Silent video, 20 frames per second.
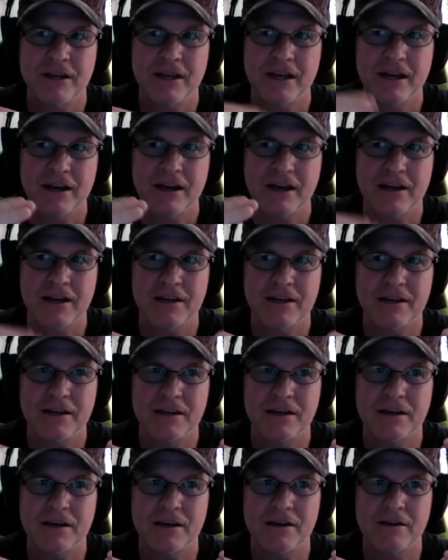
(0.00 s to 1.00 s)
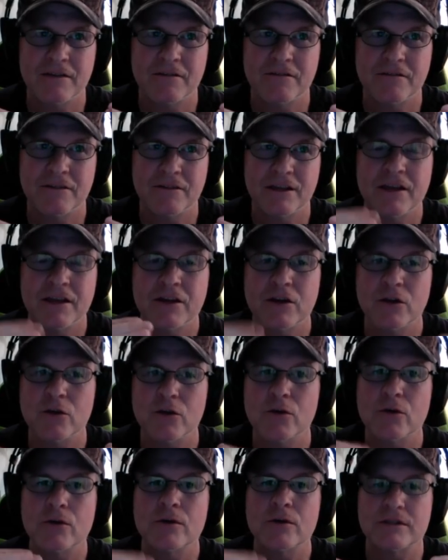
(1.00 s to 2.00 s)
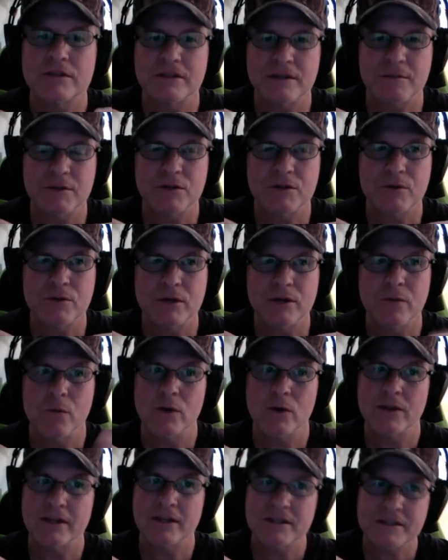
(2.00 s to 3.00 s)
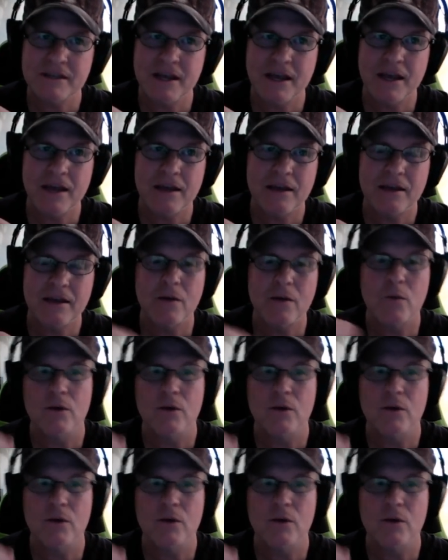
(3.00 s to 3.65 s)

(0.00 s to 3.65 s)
get an idea of the incongruency between what they say